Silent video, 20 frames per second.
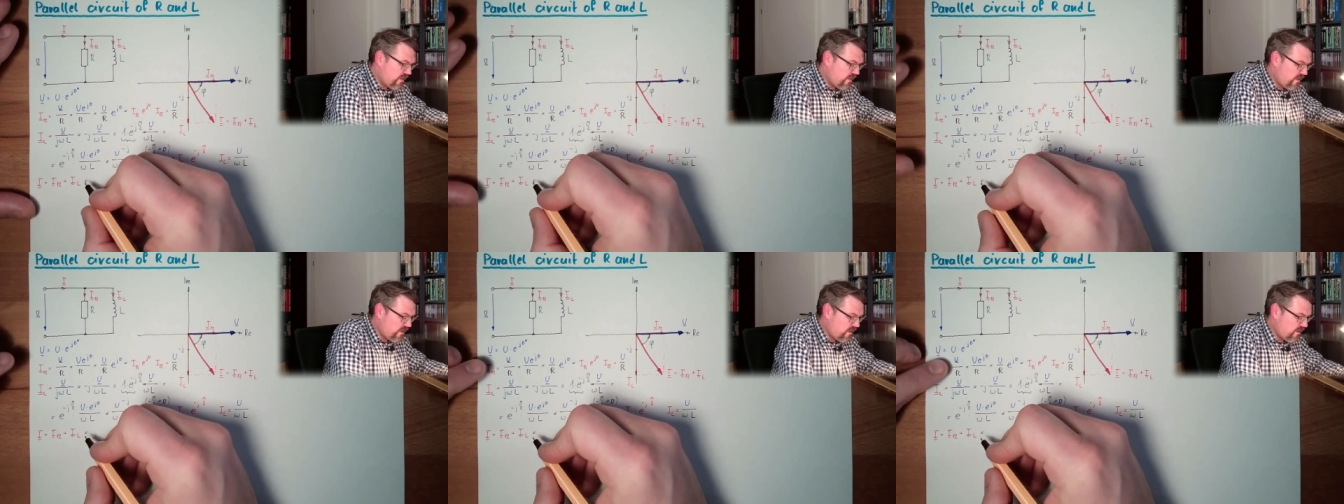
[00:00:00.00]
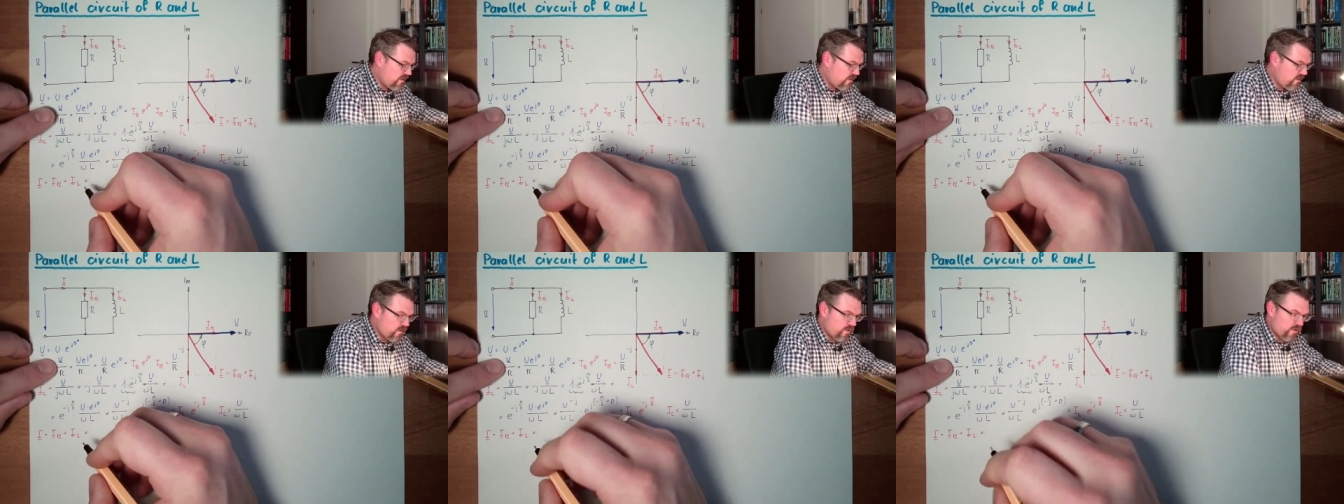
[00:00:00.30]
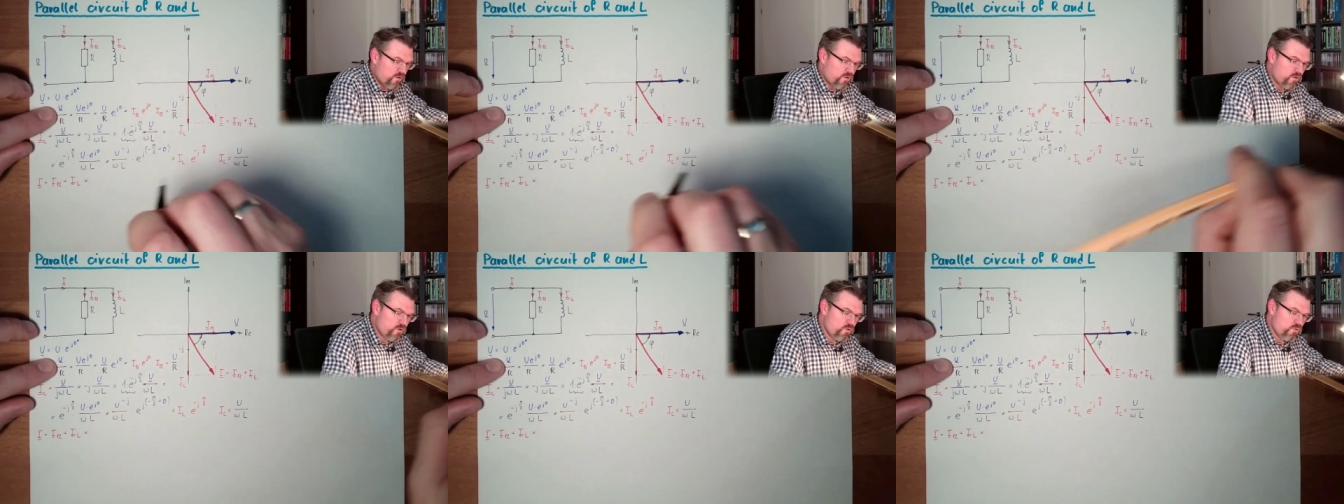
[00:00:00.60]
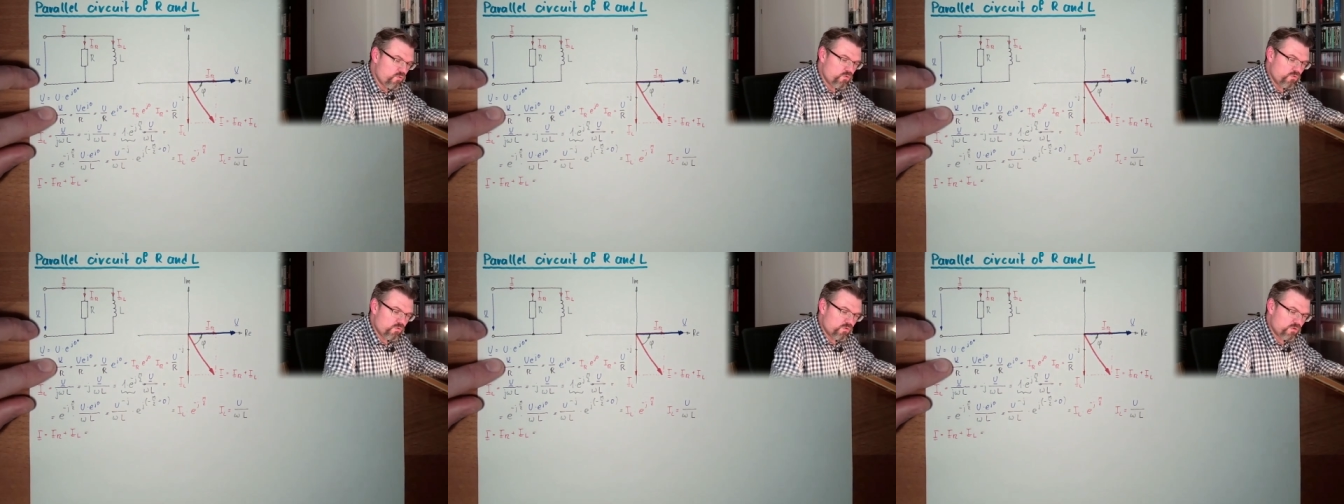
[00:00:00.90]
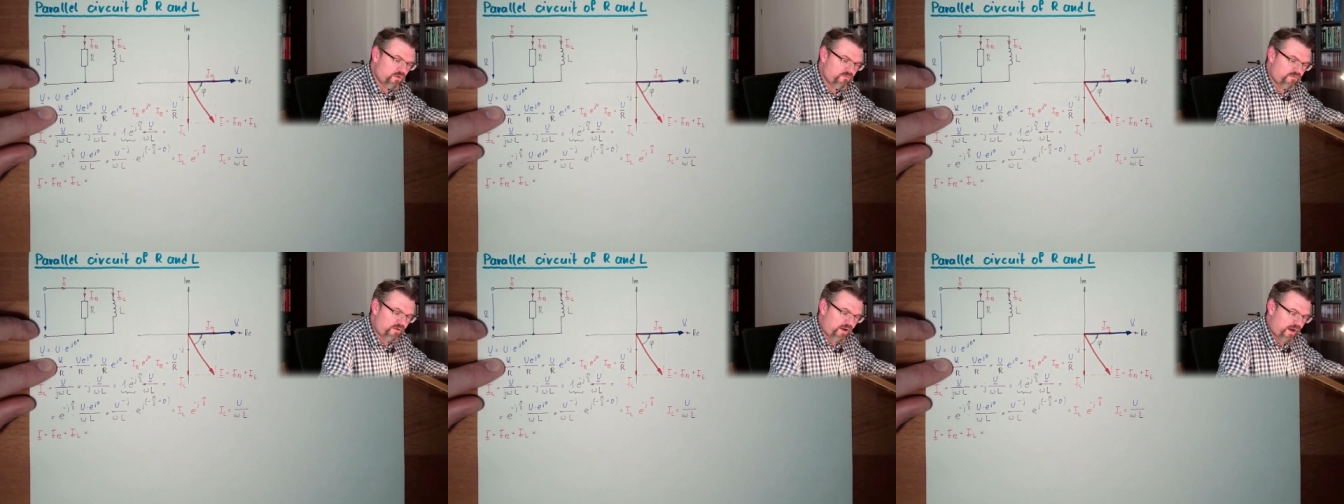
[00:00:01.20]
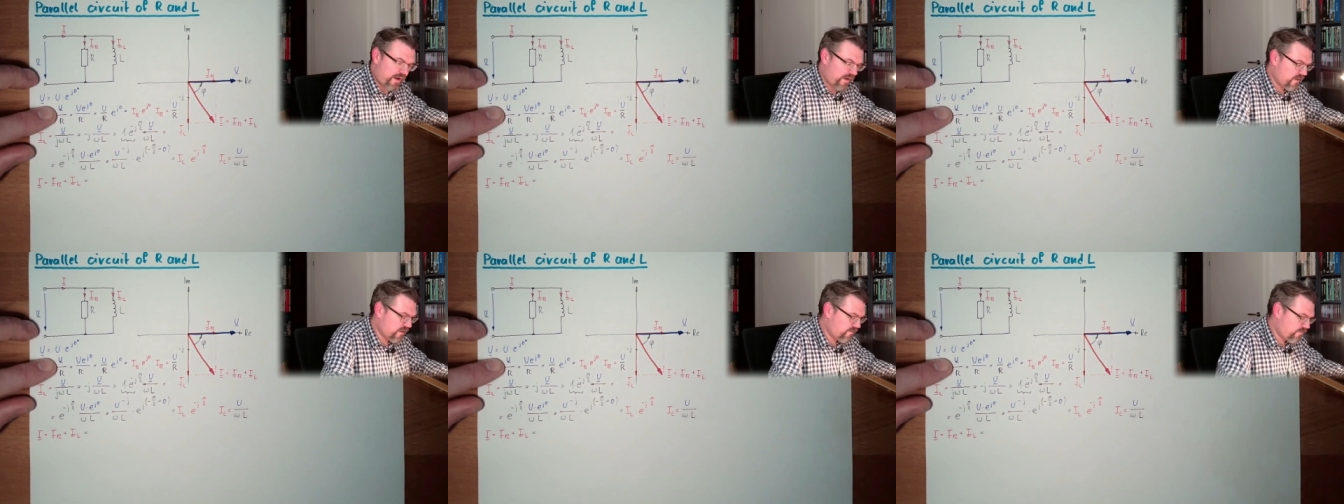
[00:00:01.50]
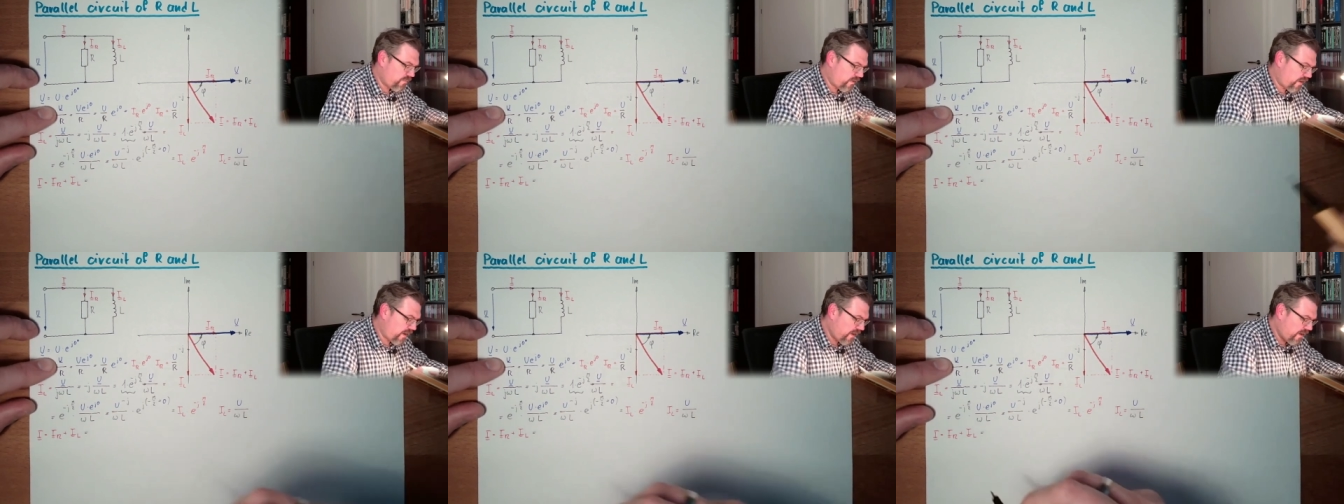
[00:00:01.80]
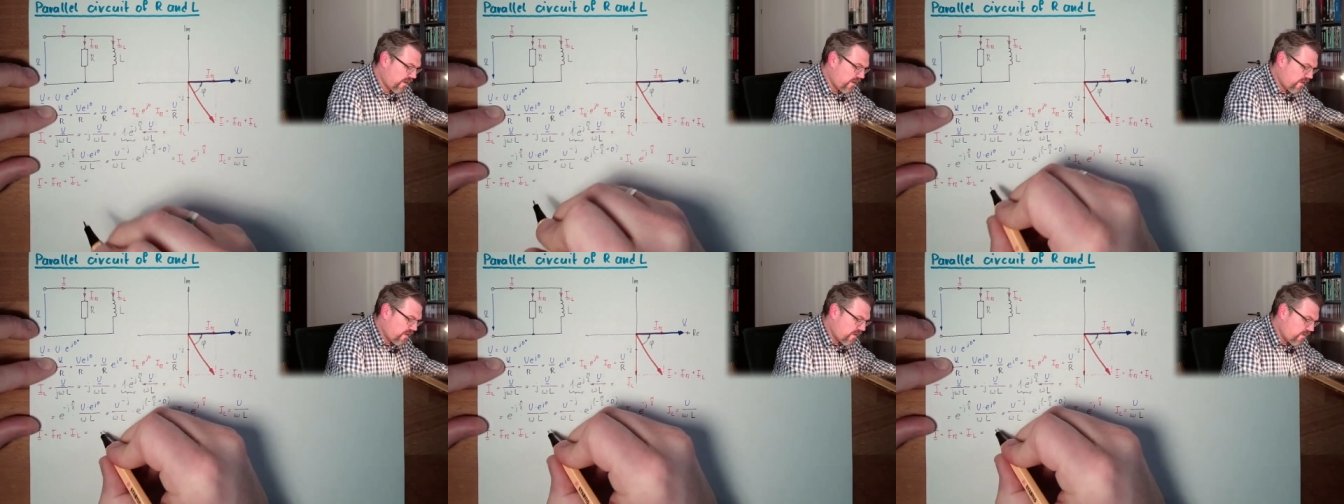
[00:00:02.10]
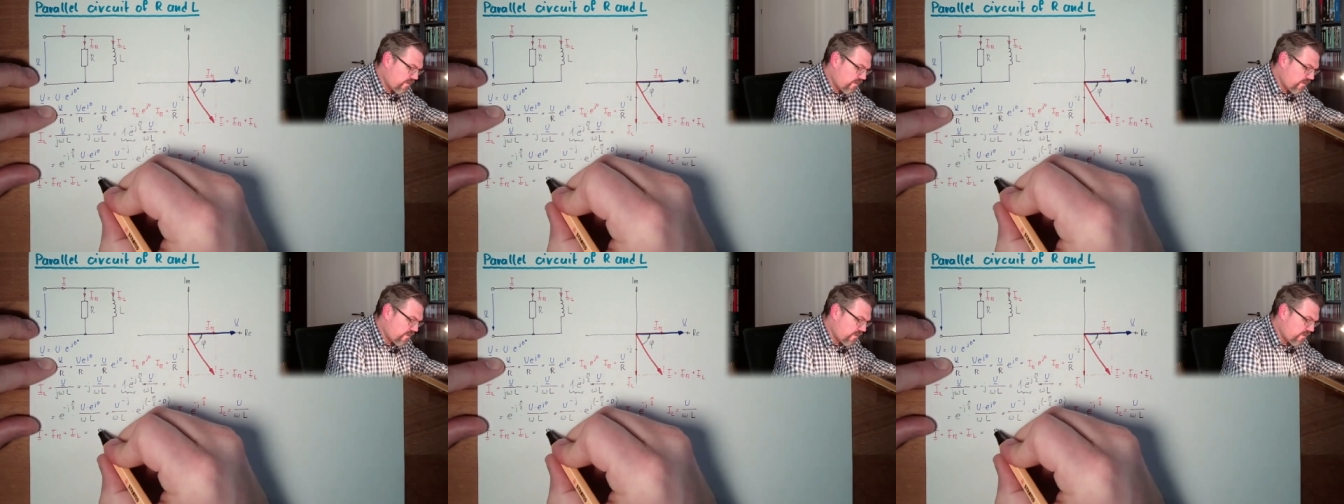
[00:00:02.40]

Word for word: Here u divided by